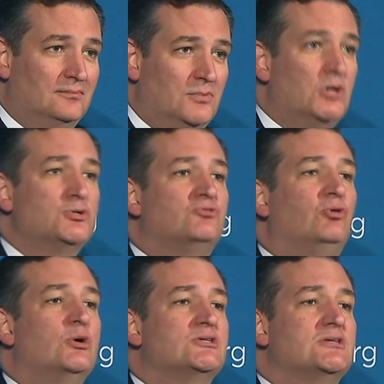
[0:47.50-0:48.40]
Those
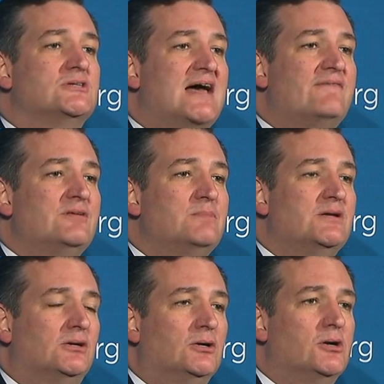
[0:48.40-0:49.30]
voices haven't
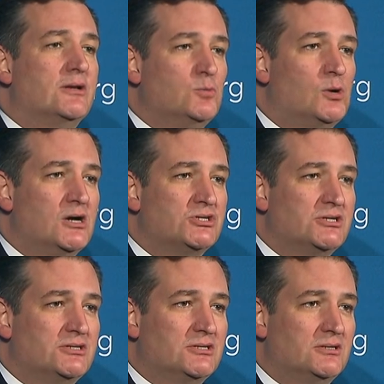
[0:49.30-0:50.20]
been heard in
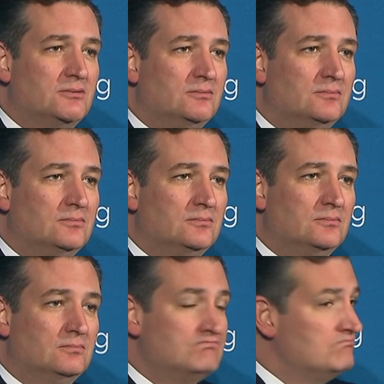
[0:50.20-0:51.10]
Washington
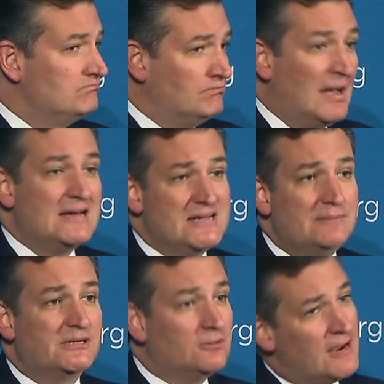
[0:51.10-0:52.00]
by
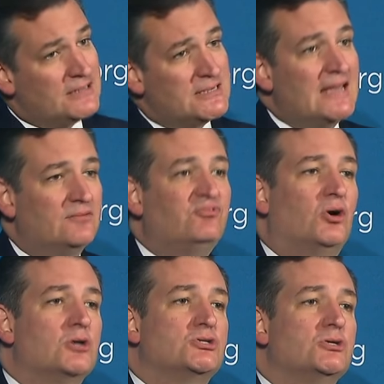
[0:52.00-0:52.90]
Democrats and
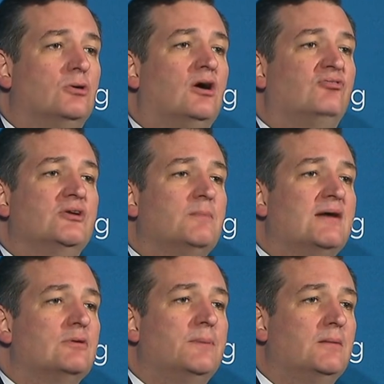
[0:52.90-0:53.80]
far too often by
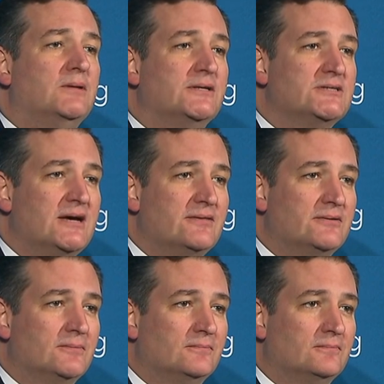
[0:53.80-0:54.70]
Republicans either.
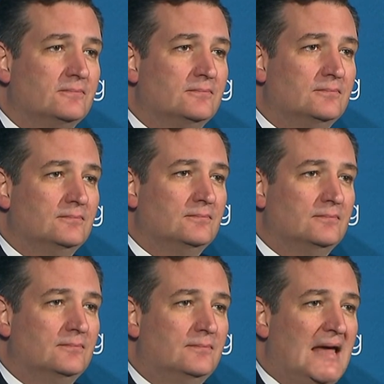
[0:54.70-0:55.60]

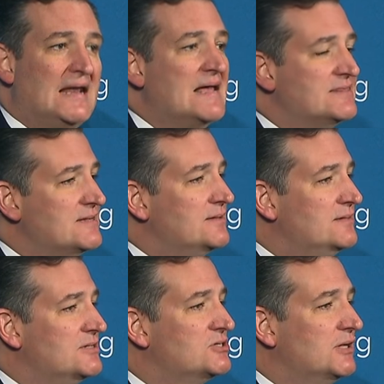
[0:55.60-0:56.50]
And I think
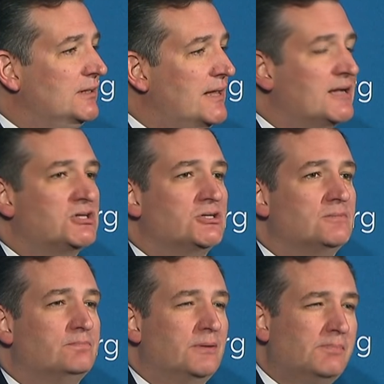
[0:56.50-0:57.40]
this
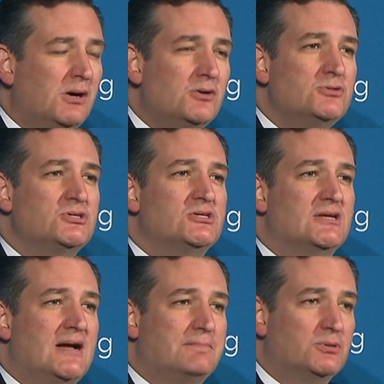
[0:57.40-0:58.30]
election poses
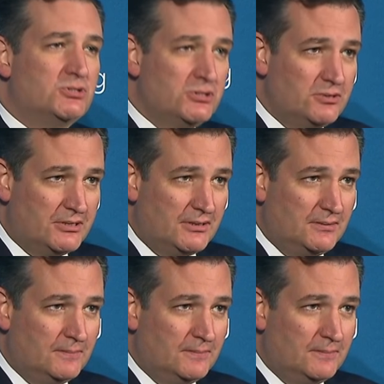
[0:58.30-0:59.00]
an opportunity